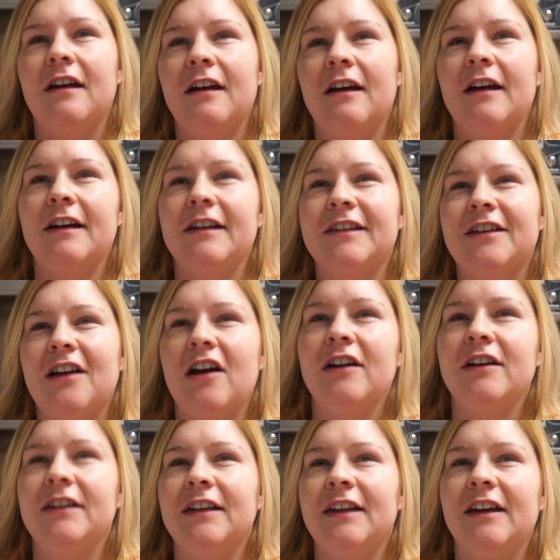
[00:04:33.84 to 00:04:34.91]
It is
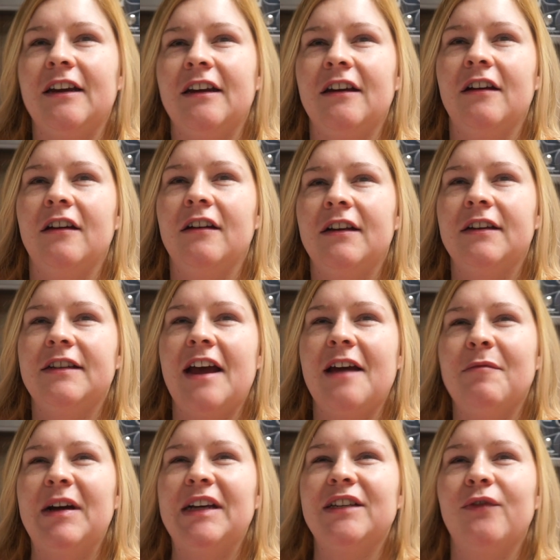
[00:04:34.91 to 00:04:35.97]
currently
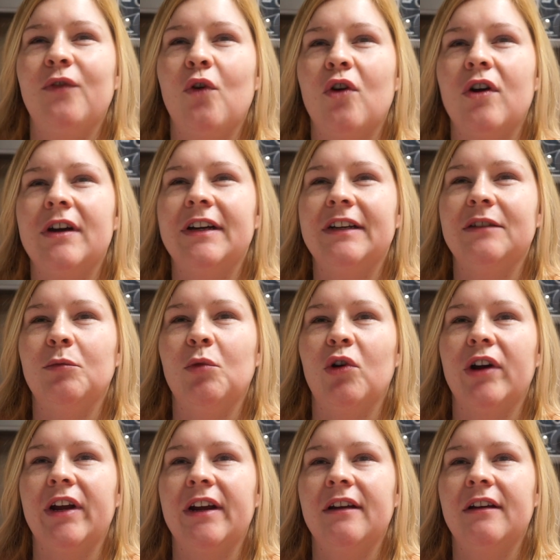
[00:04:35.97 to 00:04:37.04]
4:10 in the
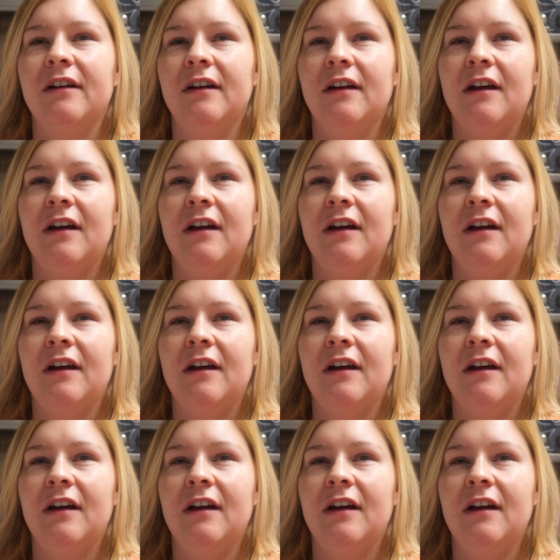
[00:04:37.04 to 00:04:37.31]
morning,